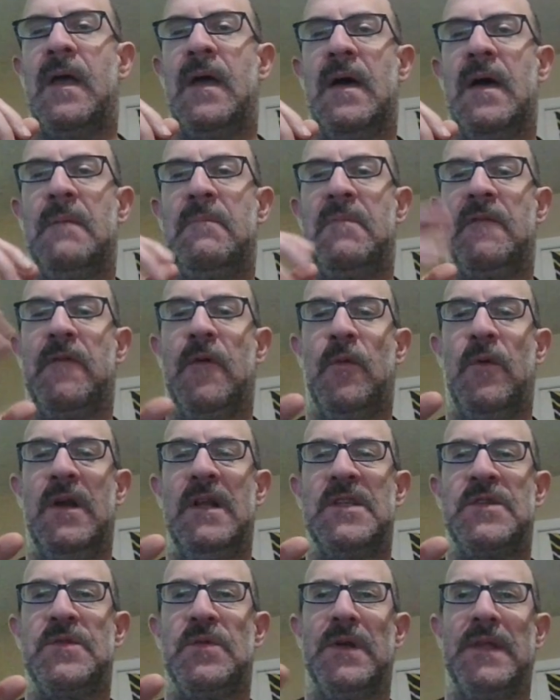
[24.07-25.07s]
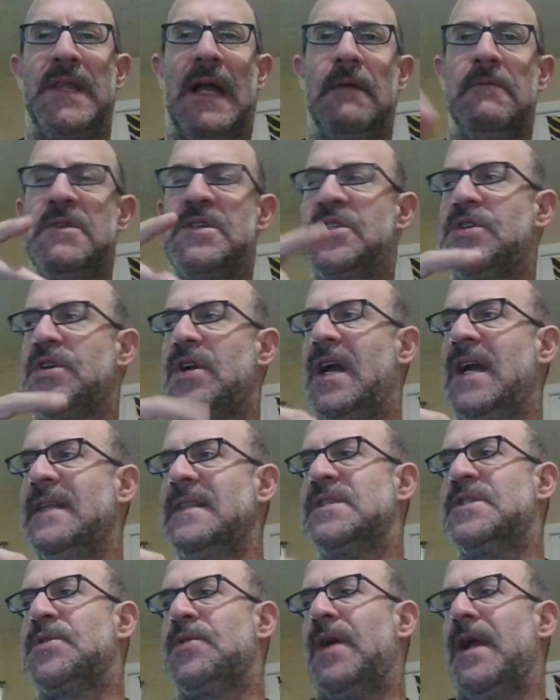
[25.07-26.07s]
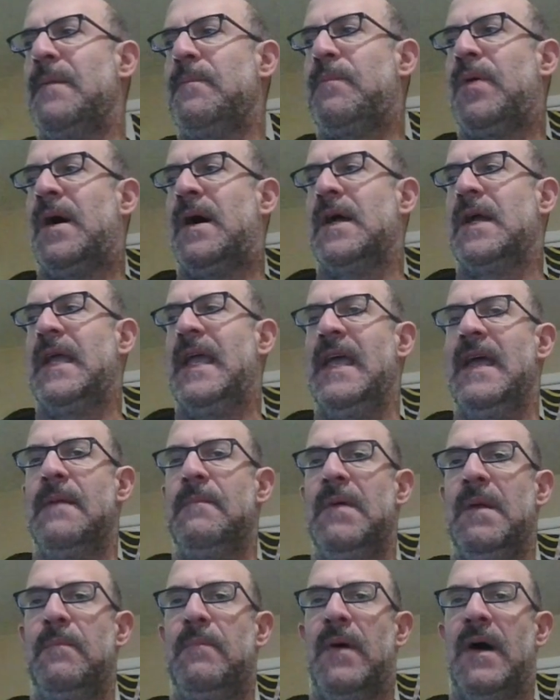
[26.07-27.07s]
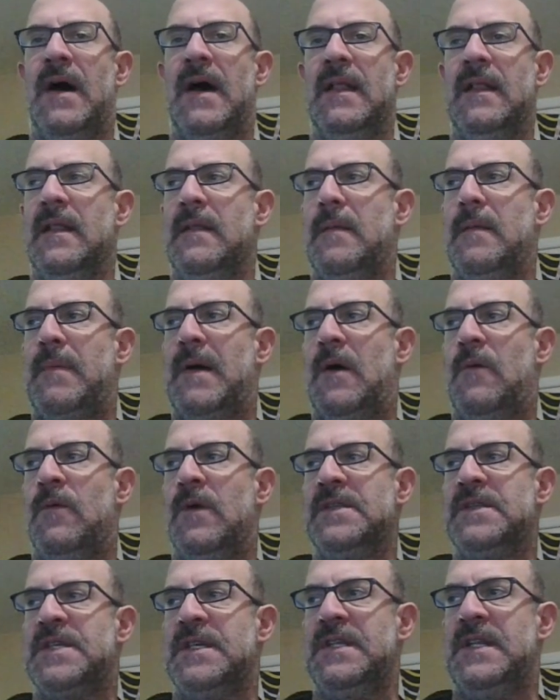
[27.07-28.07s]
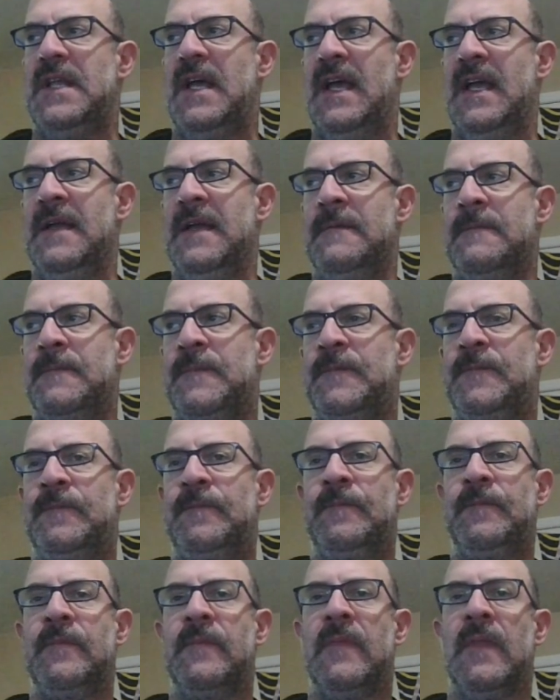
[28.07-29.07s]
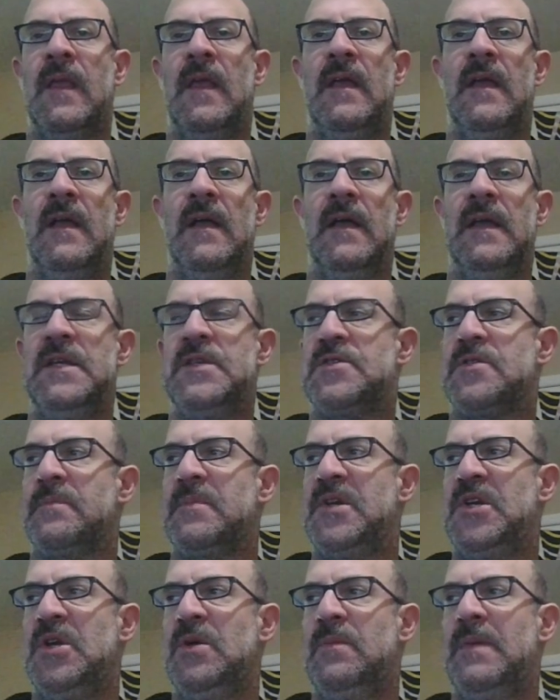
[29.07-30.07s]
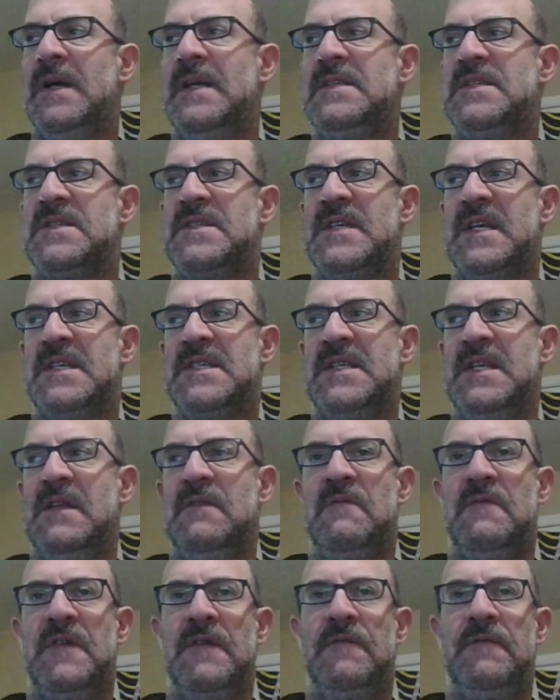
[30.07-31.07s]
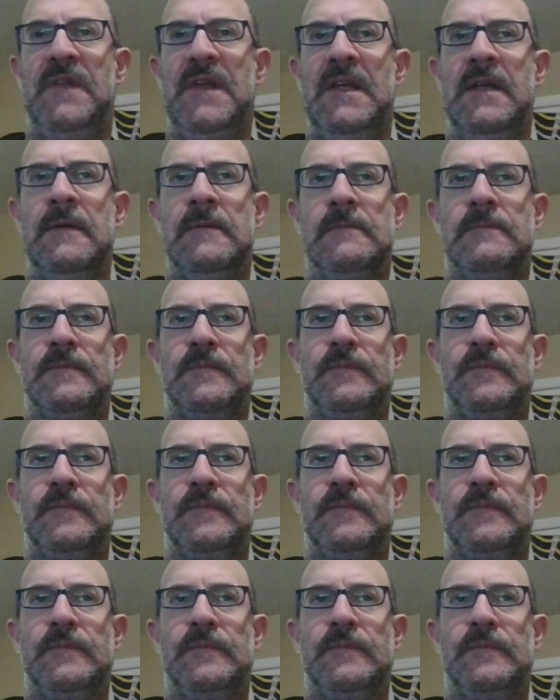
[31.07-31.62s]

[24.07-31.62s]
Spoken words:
But for what it's worth, I was trying this Grandpa GambitBot about once a day. He's from Cuba. He's a 1650.